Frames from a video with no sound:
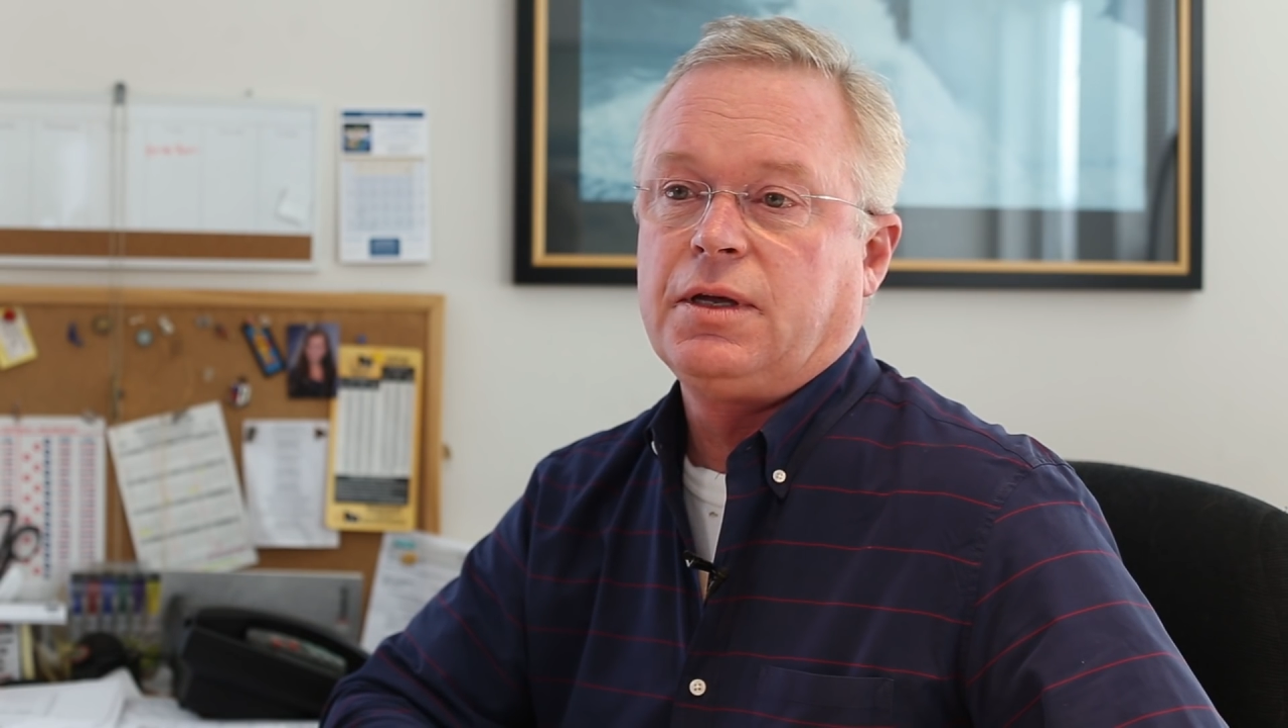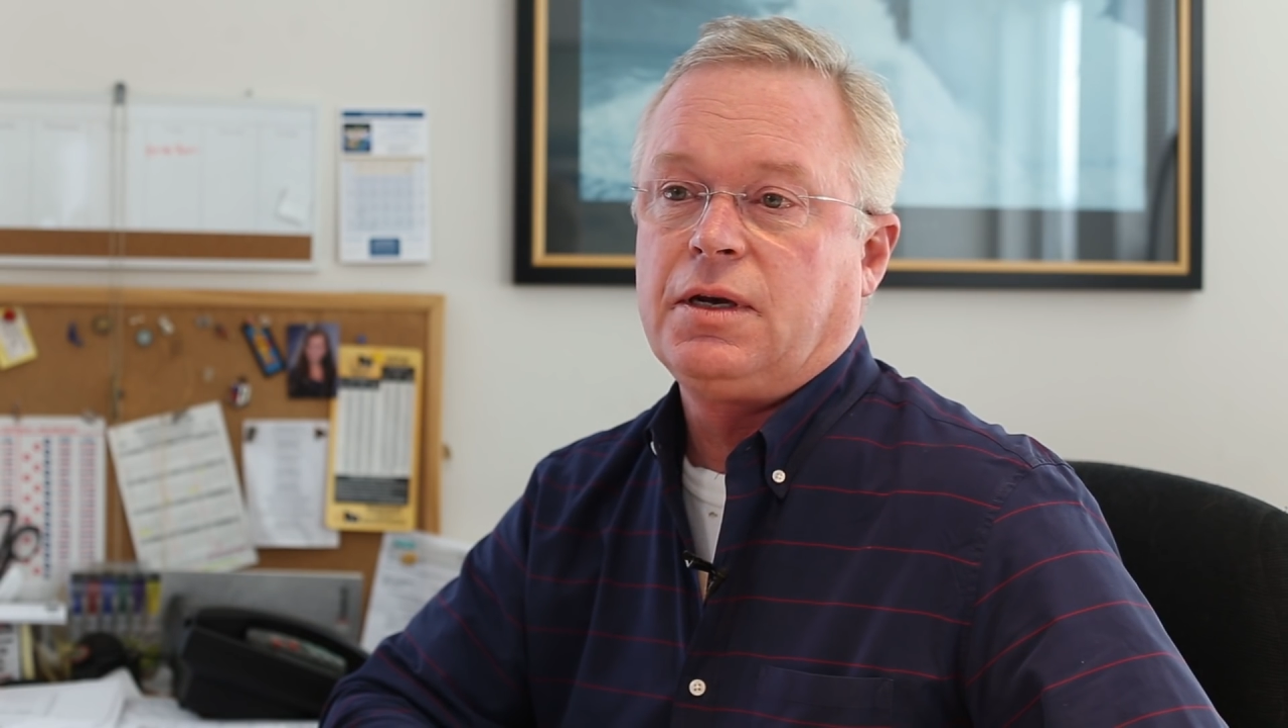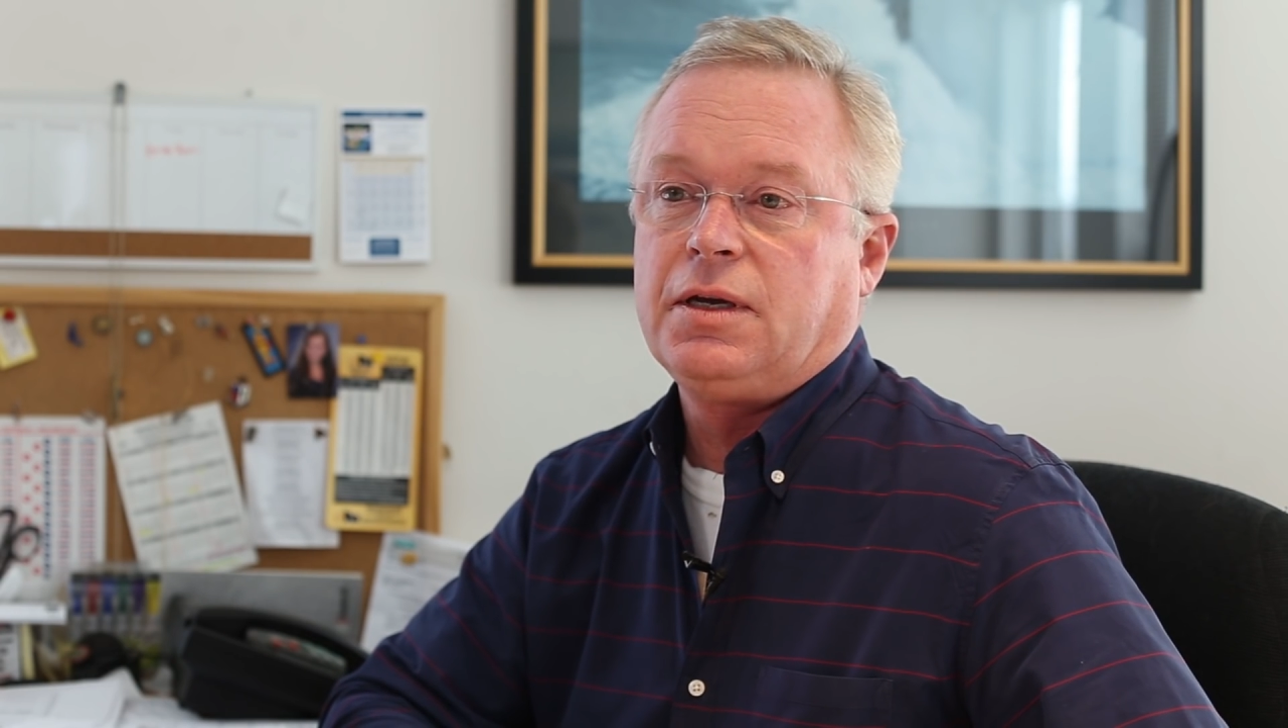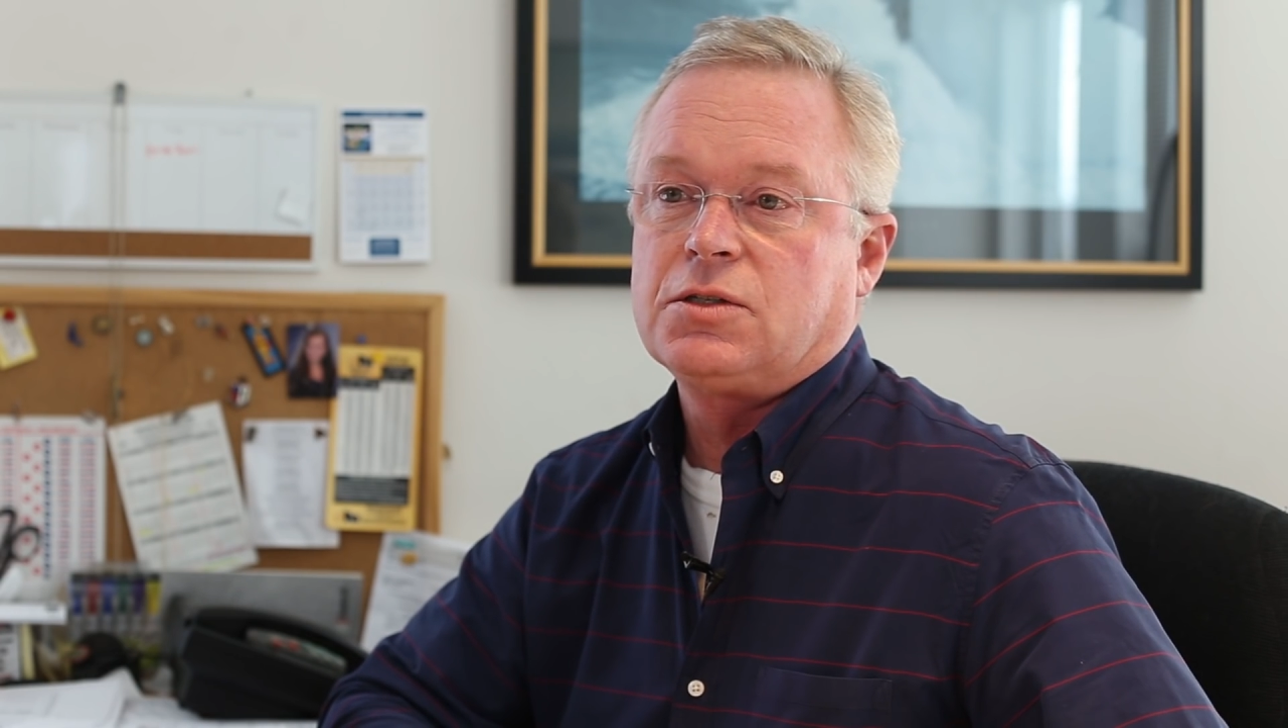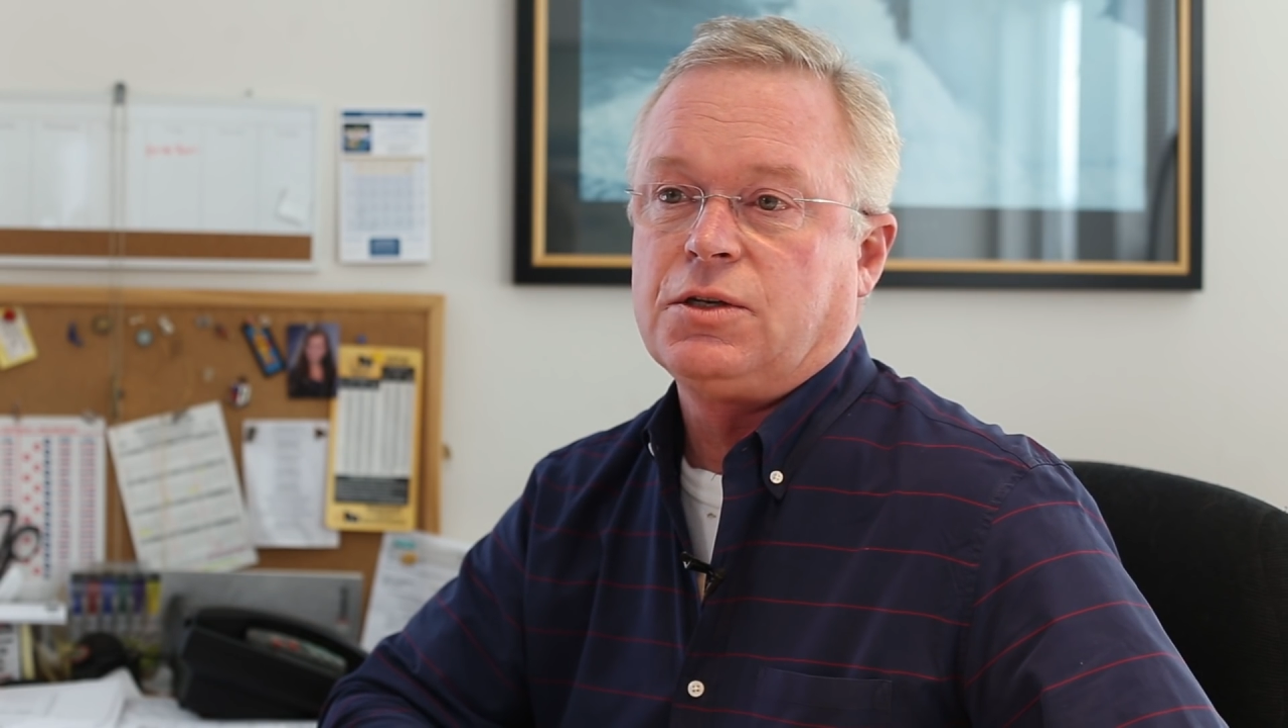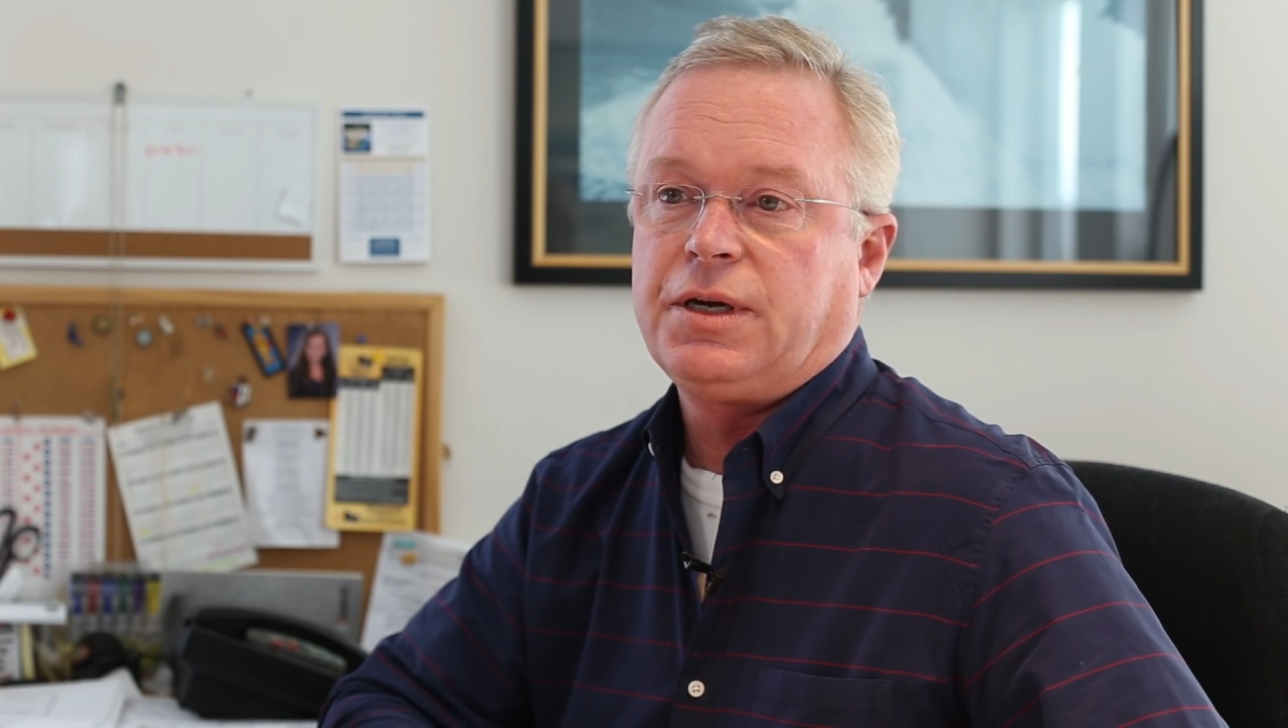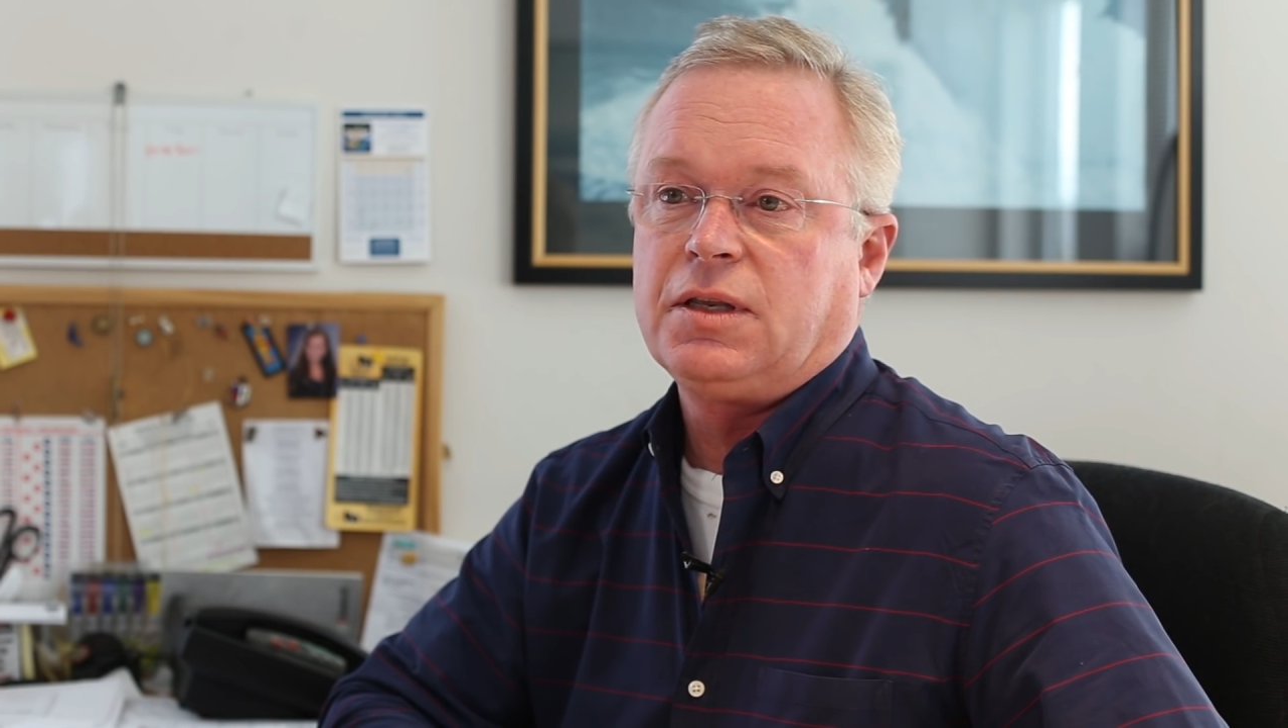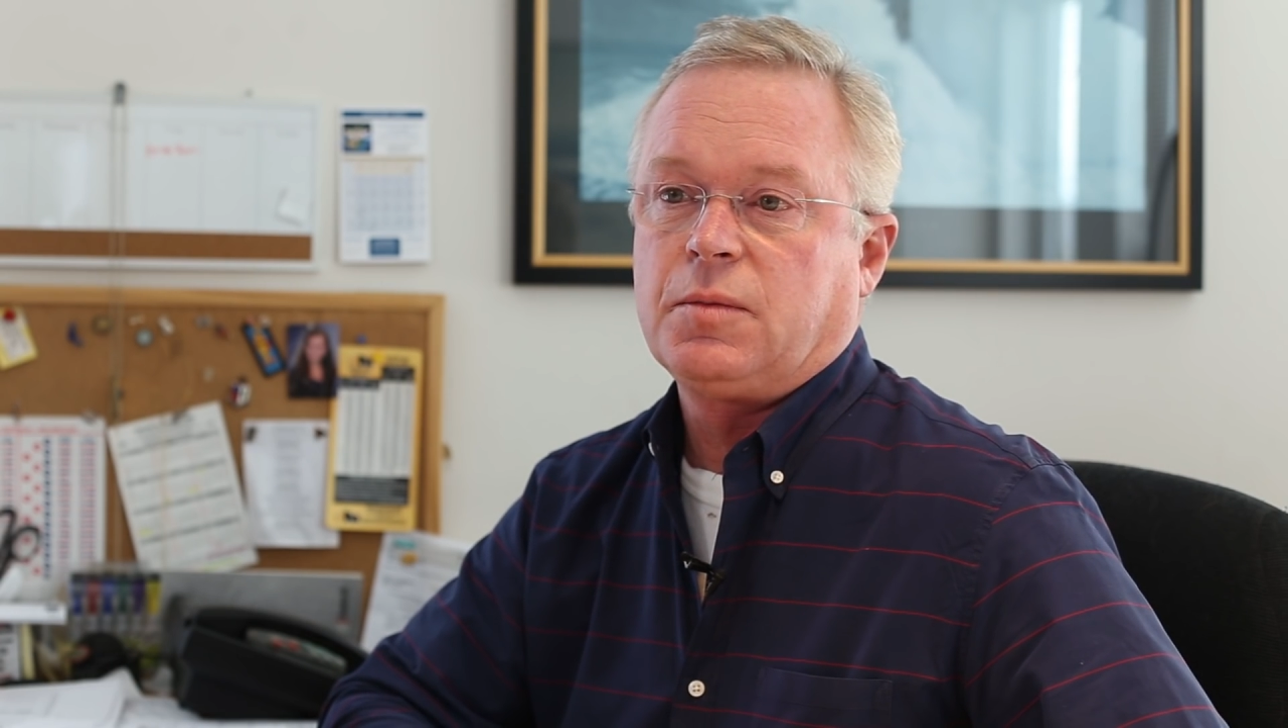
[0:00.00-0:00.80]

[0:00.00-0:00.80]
that is looking